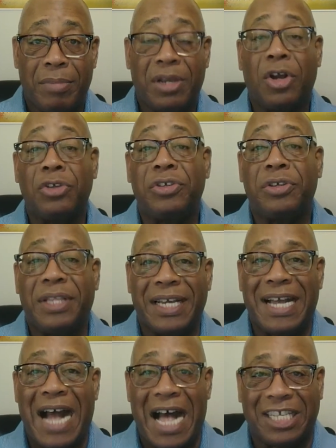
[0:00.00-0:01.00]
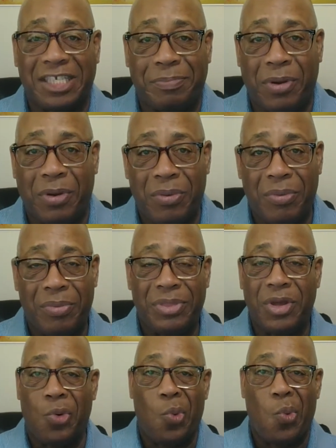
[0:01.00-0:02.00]
because of the gospel,
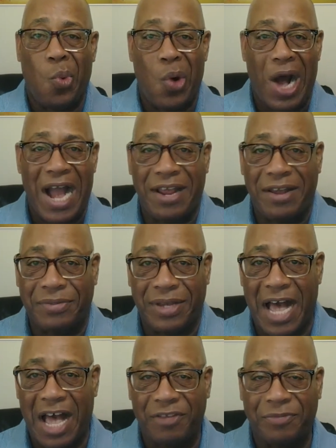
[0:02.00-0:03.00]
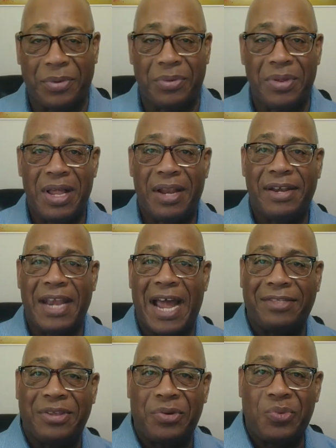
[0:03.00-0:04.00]
the why of the gospel,
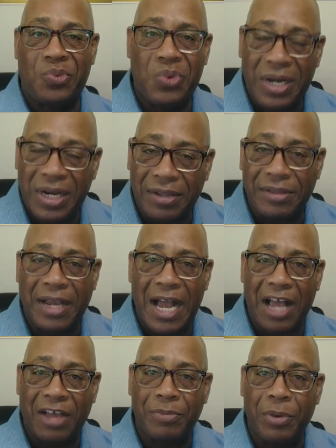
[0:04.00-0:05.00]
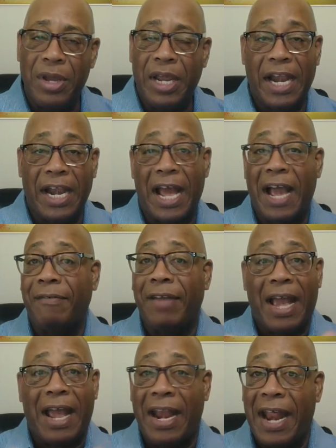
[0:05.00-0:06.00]
not the what of the gospel. And
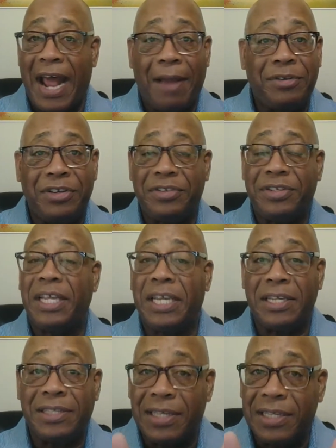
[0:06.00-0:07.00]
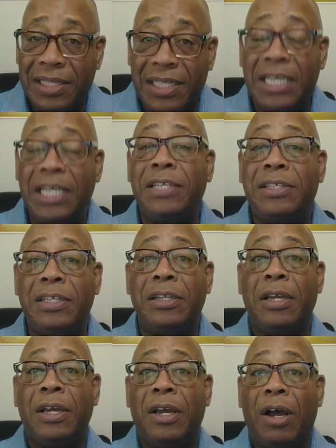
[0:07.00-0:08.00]
I just think it's the
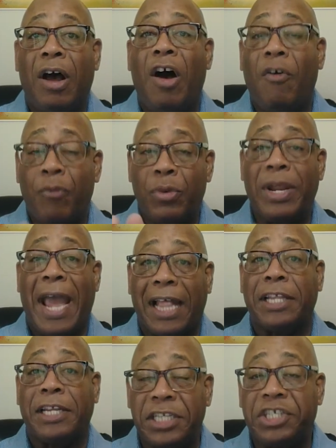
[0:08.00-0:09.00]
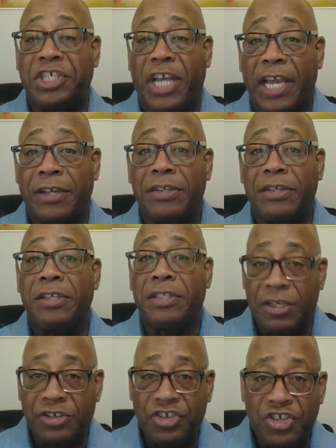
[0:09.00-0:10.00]
season of reality checks,
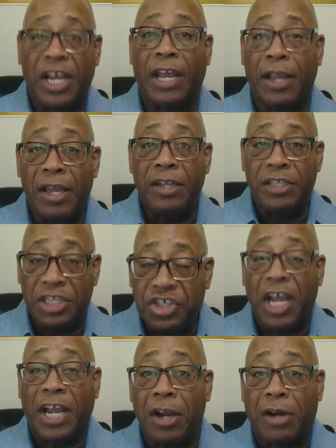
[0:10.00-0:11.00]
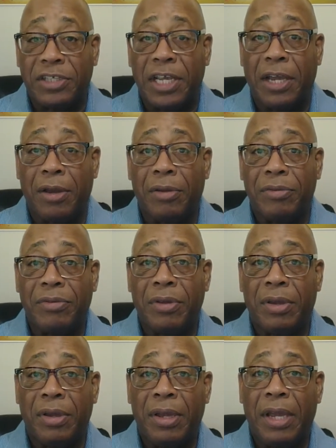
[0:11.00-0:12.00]
to check ourselves.
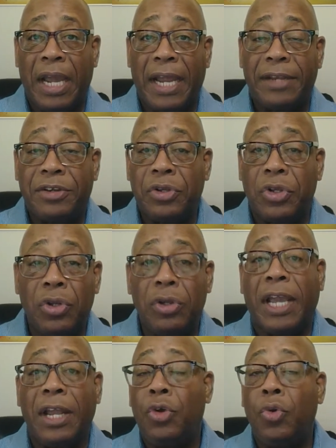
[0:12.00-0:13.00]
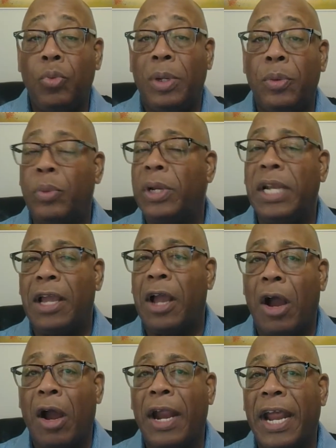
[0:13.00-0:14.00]
And to look at who we really
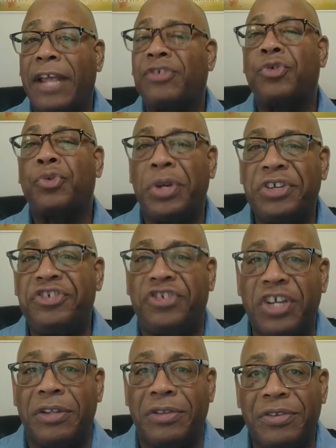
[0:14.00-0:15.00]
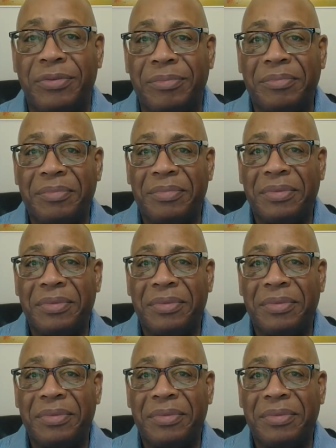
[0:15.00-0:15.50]
are as Christians.